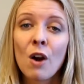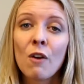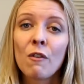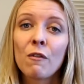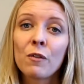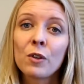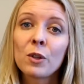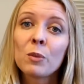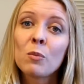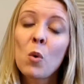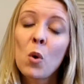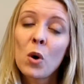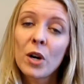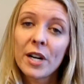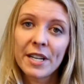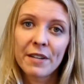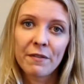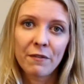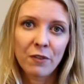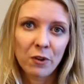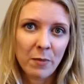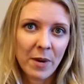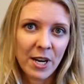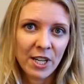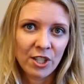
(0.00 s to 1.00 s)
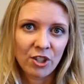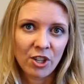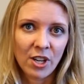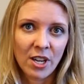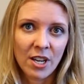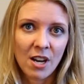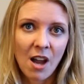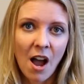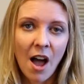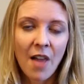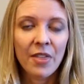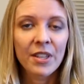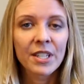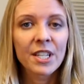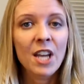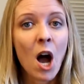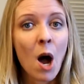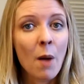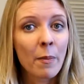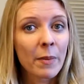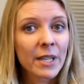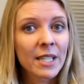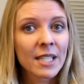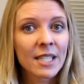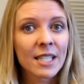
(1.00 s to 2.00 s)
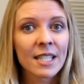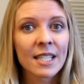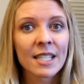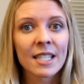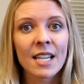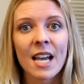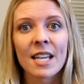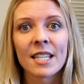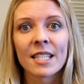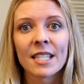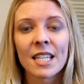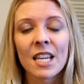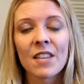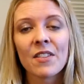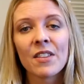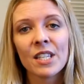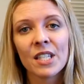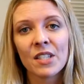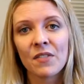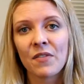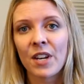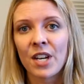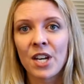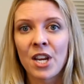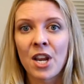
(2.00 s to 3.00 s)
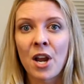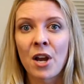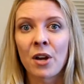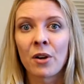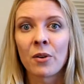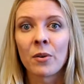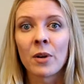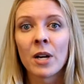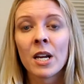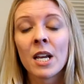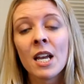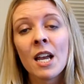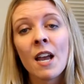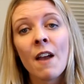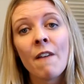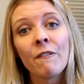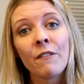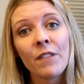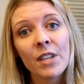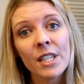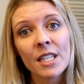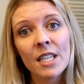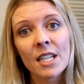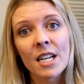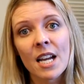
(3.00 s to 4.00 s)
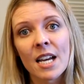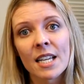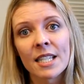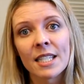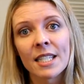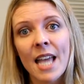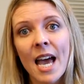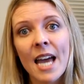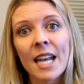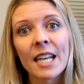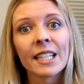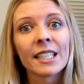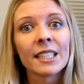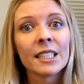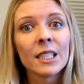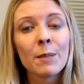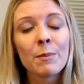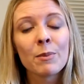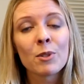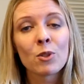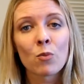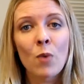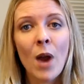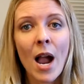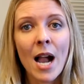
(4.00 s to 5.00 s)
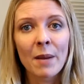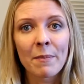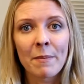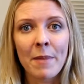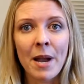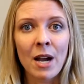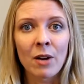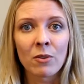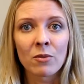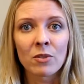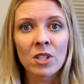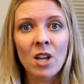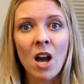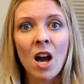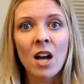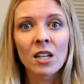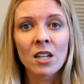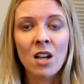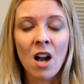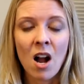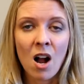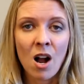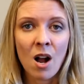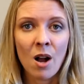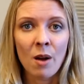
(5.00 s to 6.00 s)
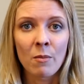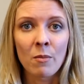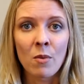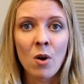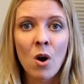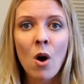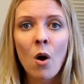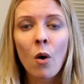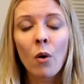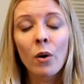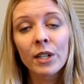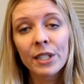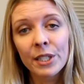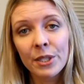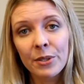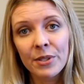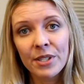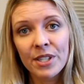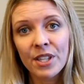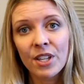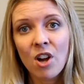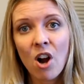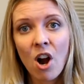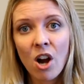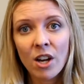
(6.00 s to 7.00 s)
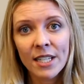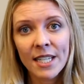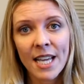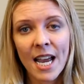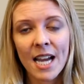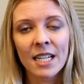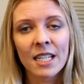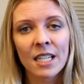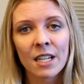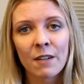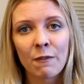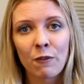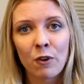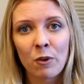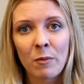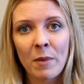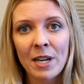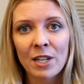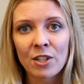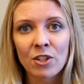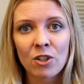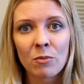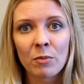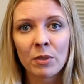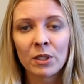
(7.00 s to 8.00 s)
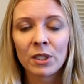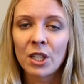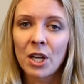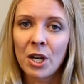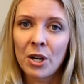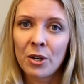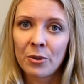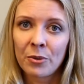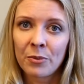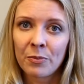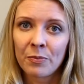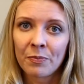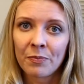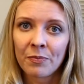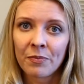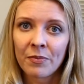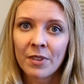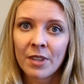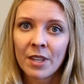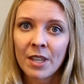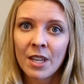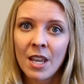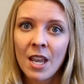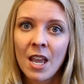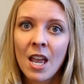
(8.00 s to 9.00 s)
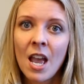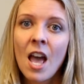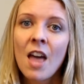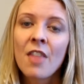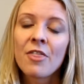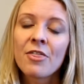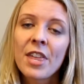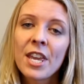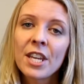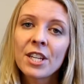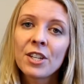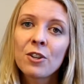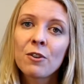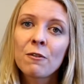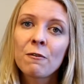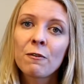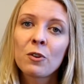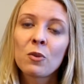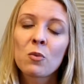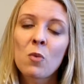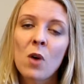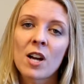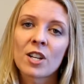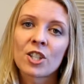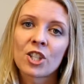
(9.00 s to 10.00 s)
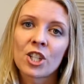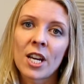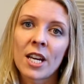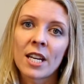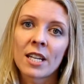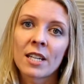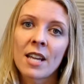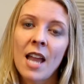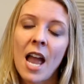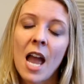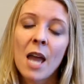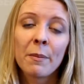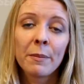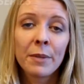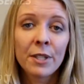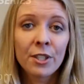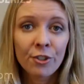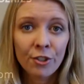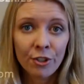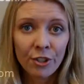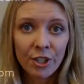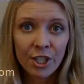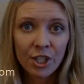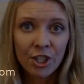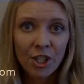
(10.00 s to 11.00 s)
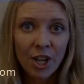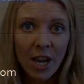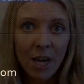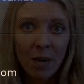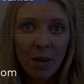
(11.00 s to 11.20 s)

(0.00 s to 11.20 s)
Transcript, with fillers: For more information on the topics discussed in this video, visit us at eclipserackmount.com or use the contact information below. Thank you for watching, and be sure to check